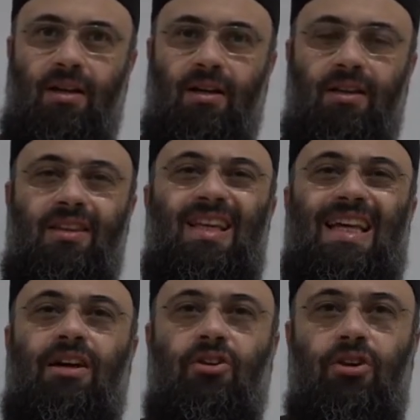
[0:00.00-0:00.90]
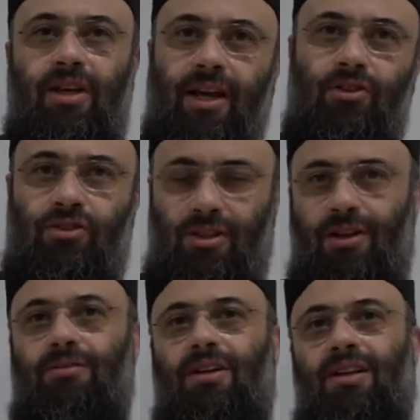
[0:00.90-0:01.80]
the creation
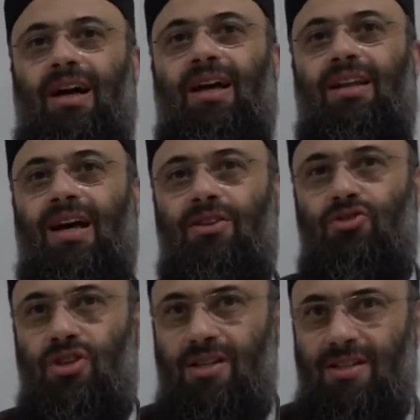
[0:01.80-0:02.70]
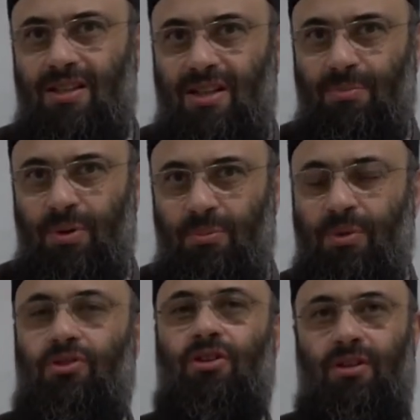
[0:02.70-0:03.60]
of Allah, not just the
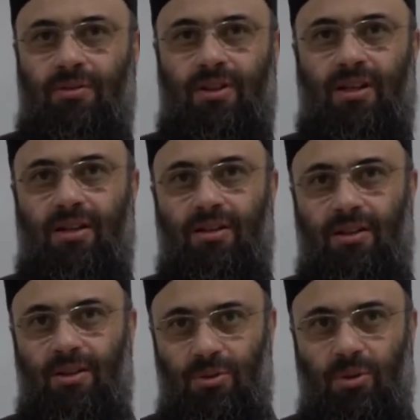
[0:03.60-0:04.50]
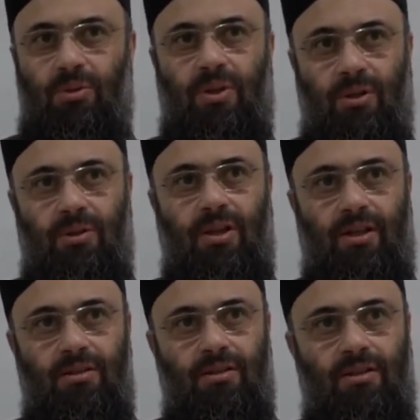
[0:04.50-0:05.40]
permission of Allah. Don't we know
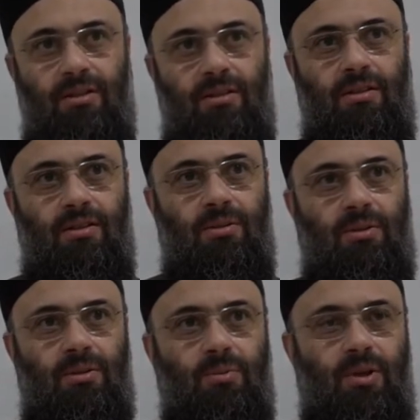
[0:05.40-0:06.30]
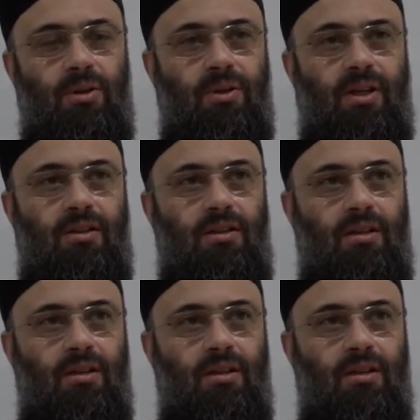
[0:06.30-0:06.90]
that? Don't we know that